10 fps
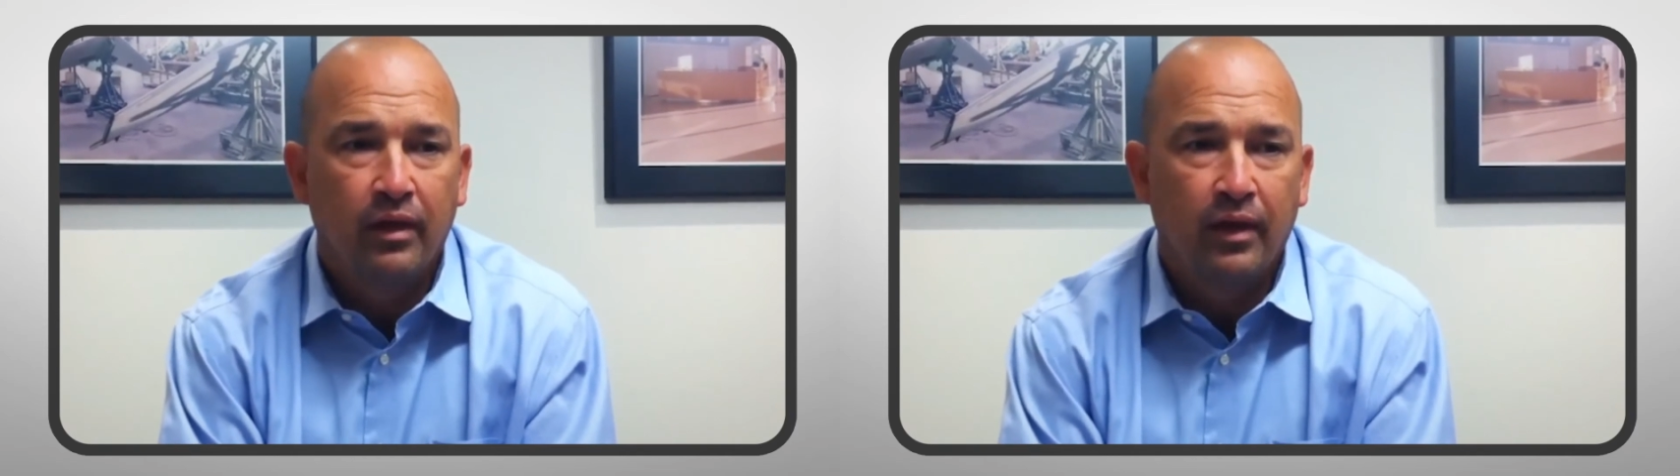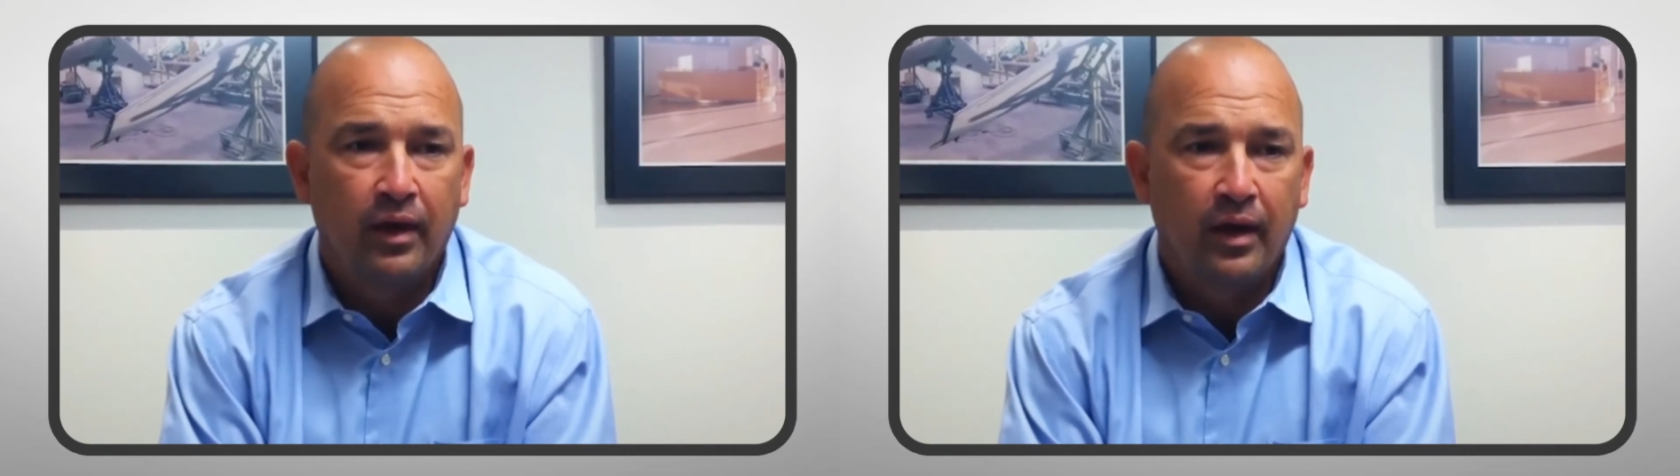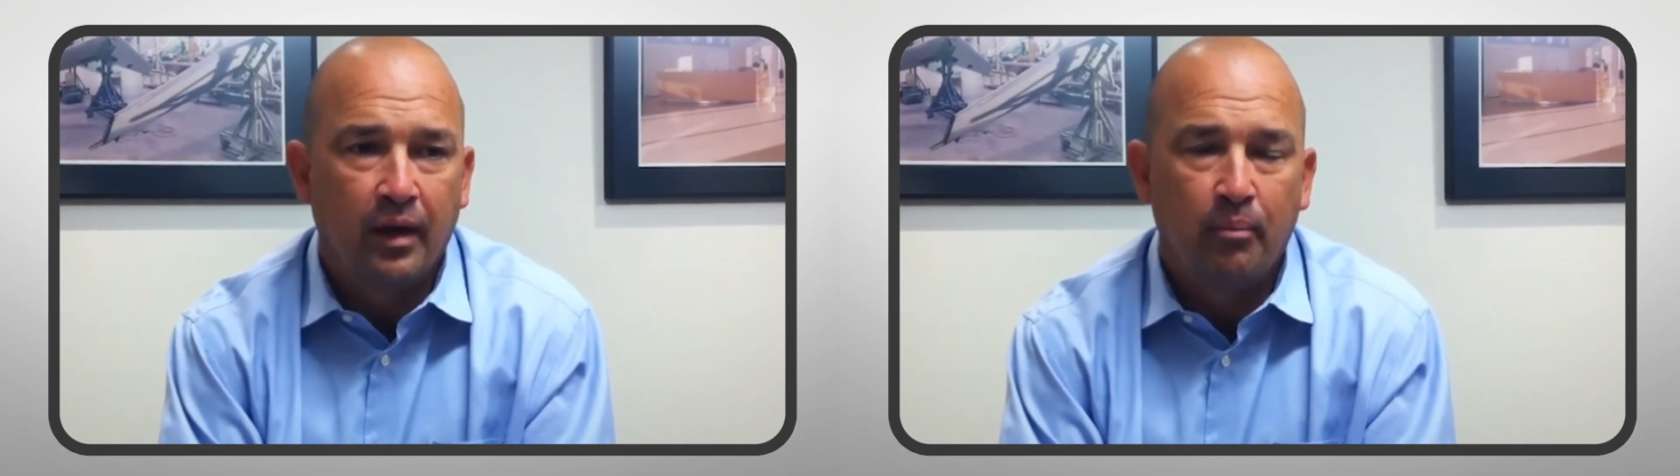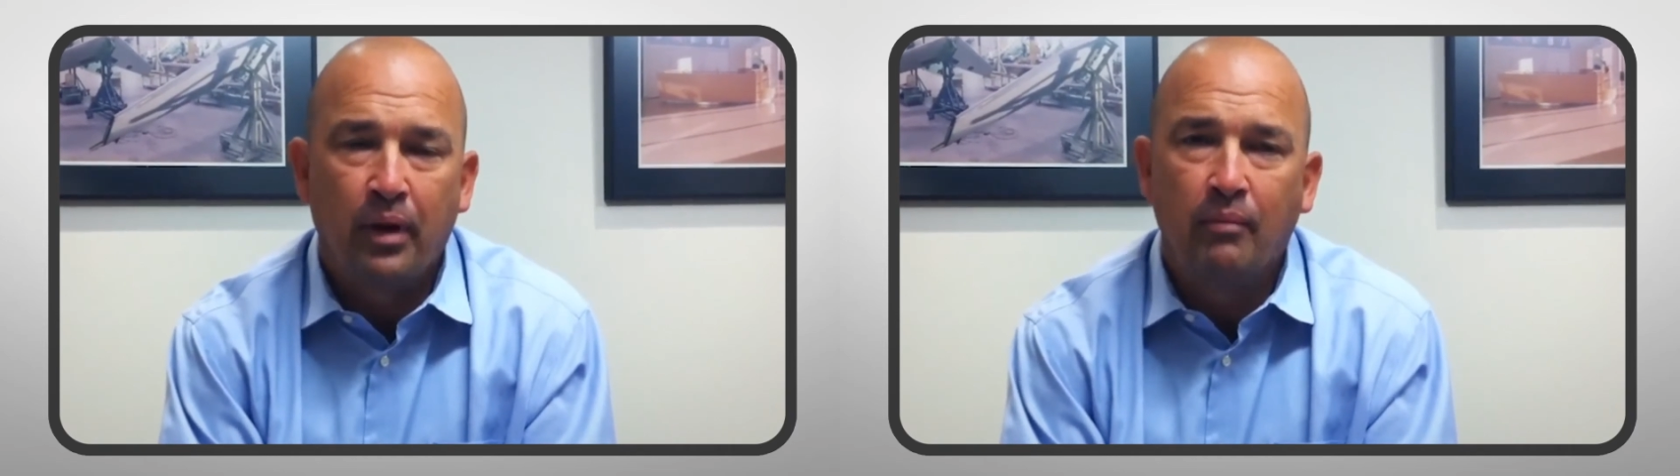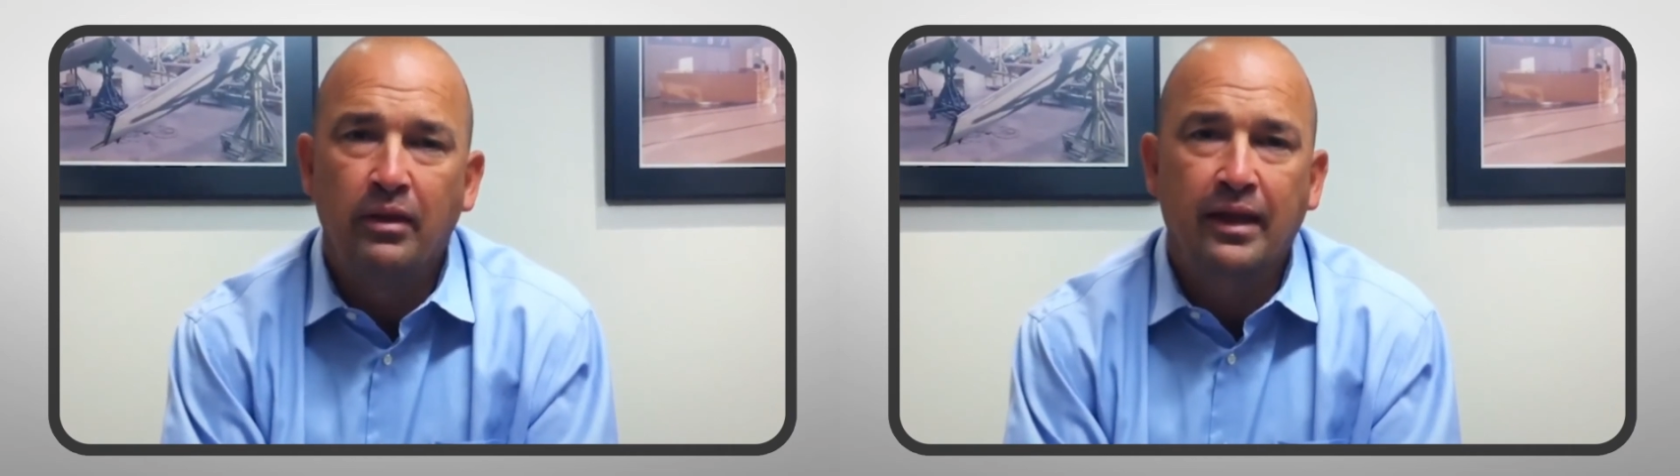a
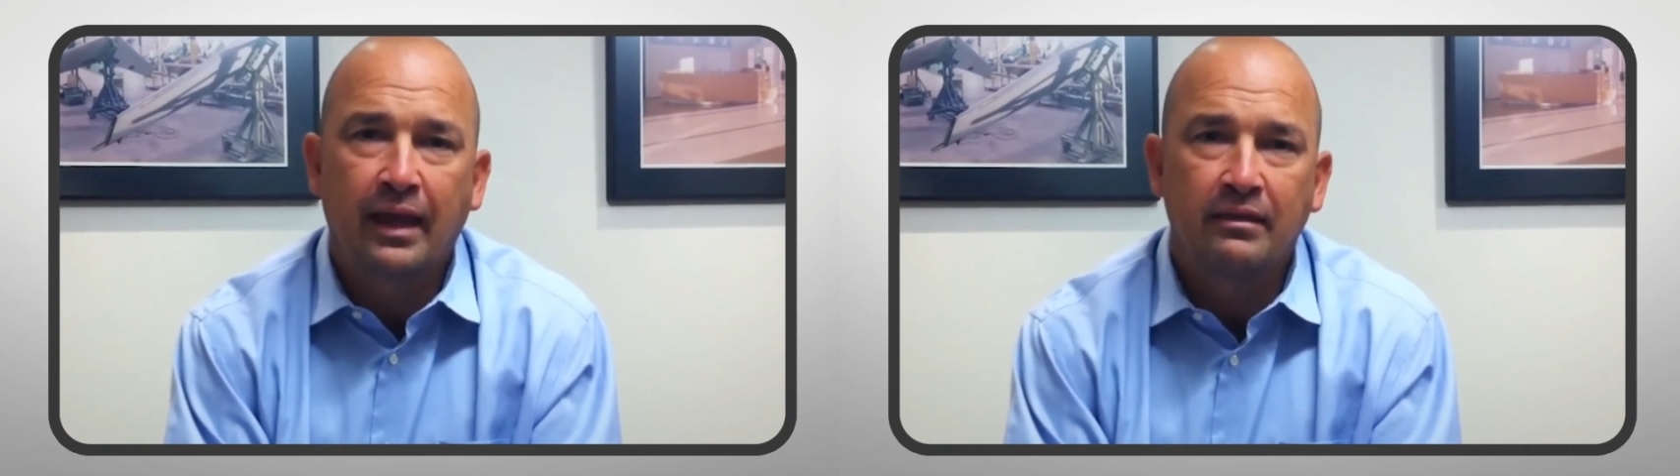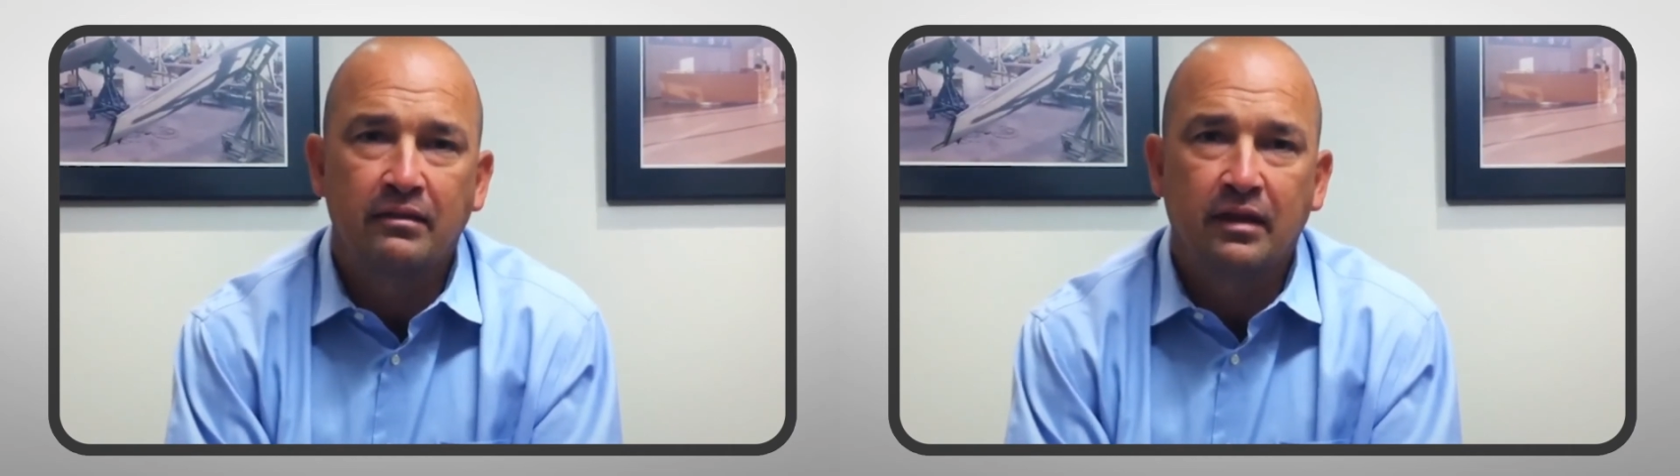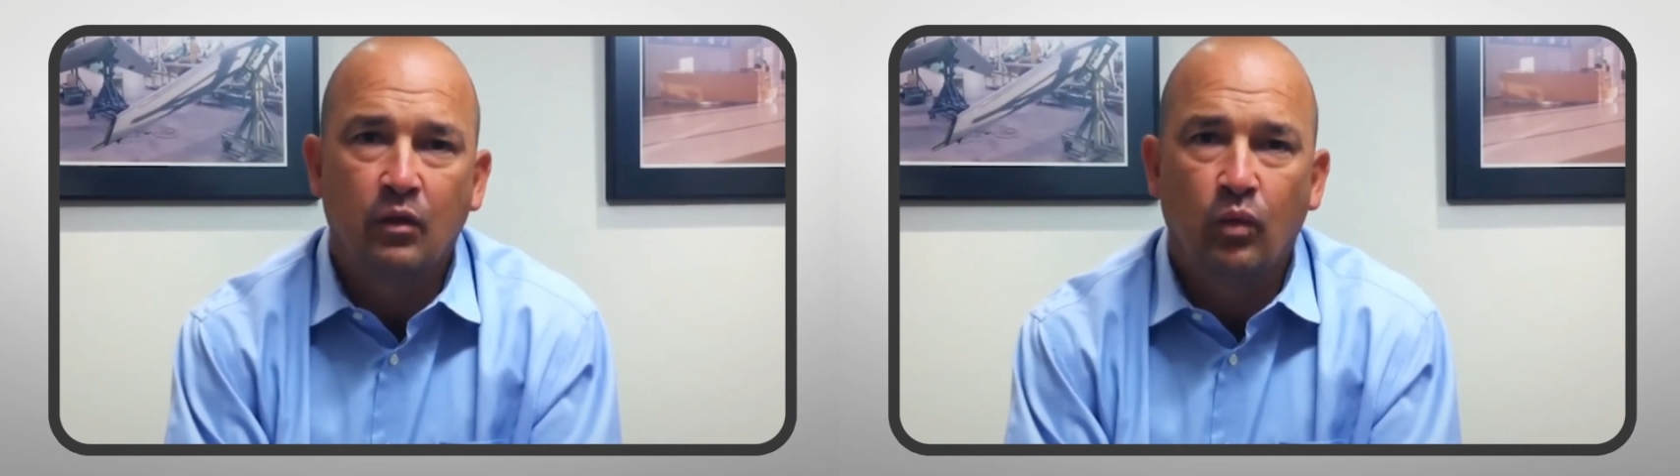public entity,